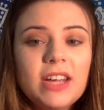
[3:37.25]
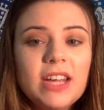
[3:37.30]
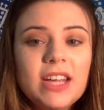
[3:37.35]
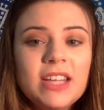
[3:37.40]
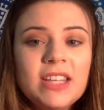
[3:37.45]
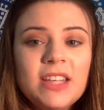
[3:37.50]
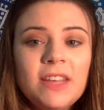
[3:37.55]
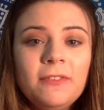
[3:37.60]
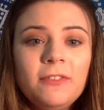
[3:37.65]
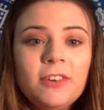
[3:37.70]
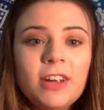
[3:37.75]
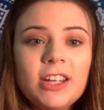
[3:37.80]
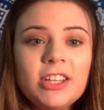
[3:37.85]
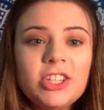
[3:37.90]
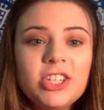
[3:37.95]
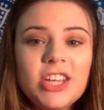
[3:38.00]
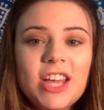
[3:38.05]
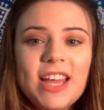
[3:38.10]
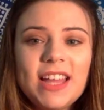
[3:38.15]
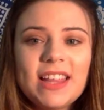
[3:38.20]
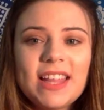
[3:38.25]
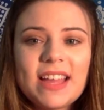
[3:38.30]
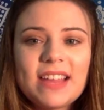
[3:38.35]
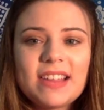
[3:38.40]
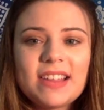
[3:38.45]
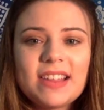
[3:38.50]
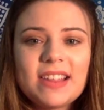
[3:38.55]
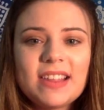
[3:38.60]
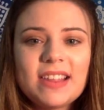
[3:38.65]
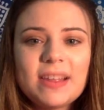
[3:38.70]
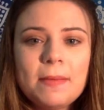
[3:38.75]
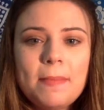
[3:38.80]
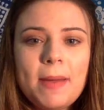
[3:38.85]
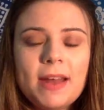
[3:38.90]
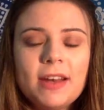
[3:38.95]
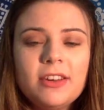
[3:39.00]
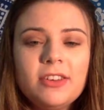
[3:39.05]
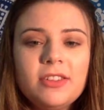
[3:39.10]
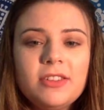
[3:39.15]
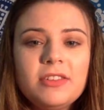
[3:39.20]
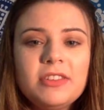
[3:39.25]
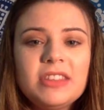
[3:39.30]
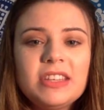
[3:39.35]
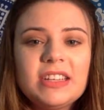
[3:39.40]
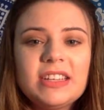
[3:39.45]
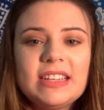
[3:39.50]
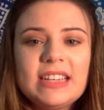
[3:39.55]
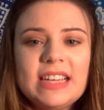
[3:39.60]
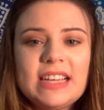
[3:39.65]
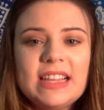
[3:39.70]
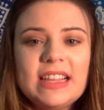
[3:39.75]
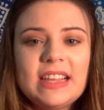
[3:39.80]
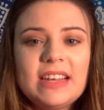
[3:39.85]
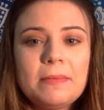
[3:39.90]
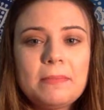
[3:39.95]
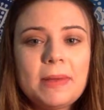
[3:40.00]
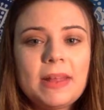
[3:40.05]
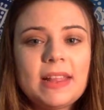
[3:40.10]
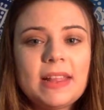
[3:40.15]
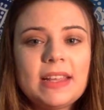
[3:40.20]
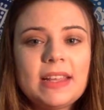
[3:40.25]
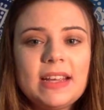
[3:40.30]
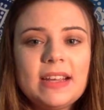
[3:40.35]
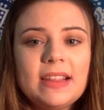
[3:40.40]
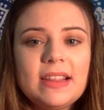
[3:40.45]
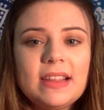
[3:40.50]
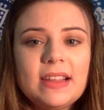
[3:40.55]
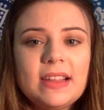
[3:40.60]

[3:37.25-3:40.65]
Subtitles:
and differentiate lessons to better suit their needs and abilities.